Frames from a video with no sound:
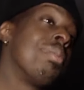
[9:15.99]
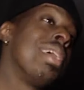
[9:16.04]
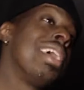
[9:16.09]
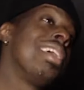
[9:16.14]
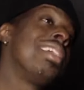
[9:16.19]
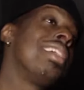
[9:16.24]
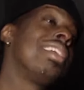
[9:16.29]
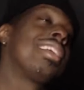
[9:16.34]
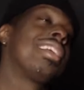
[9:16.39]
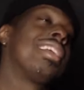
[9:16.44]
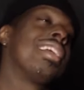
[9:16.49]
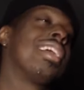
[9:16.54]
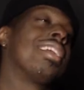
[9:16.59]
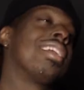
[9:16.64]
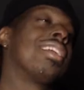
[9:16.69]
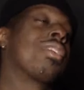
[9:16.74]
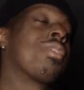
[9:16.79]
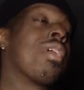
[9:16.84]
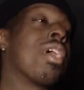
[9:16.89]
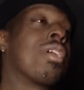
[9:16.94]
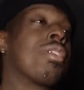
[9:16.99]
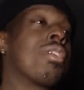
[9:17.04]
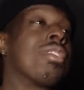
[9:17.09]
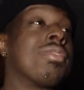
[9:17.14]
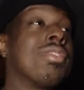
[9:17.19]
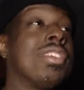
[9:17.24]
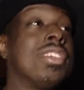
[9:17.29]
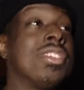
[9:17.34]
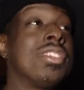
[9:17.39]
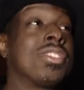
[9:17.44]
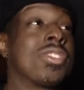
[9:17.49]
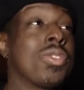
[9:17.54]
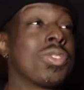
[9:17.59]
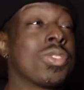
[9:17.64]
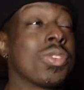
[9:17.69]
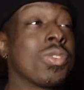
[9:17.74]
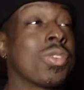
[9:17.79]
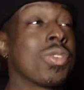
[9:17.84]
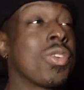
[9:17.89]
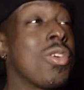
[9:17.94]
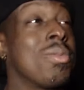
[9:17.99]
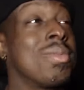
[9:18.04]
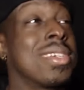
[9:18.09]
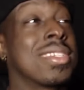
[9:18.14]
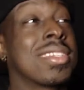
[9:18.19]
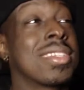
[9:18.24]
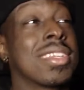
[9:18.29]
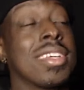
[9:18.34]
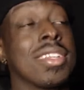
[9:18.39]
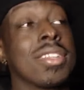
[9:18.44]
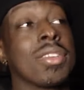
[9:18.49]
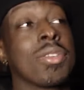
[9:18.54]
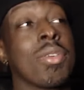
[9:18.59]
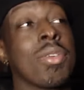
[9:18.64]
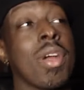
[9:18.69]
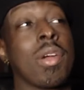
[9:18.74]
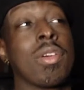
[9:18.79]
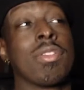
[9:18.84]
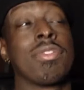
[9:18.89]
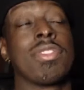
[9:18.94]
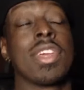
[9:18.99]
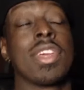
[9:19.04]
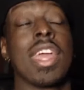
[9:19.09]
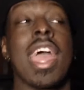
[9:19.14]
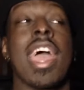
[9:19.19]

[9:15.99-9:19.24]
Bailey killed the choreography. Jojo Gomez killed the choreography.